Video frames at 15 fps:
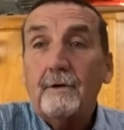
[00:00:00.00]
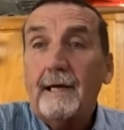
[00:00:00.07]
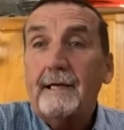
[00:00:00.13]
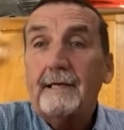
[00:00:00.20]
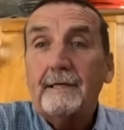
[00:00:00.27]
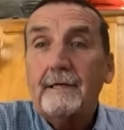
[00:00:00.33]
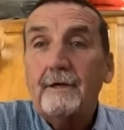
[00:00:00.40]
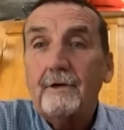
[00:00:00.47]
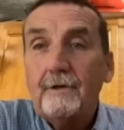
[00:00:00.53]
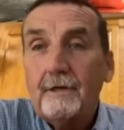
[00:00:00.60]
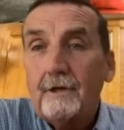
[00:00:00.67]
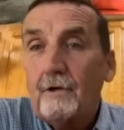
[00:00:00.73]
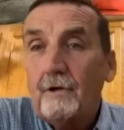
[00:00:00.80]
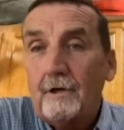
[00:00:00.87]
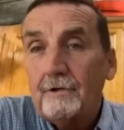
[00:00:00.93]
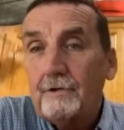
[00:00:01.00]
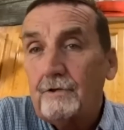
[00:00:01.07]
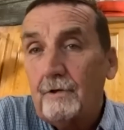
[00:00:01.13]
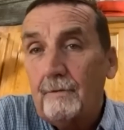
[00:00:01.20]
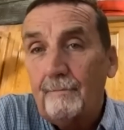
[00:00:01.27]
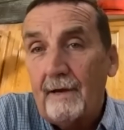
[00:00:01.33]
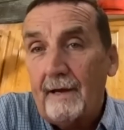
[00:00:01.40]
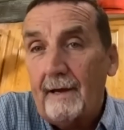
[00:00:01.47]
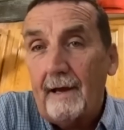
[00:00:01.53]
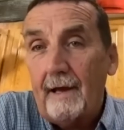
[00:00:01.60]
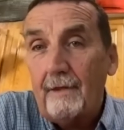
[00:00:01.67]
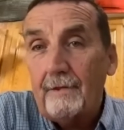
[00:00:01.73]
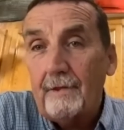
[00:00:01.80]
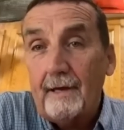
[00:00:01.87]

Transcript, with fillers: That deer that crossed your path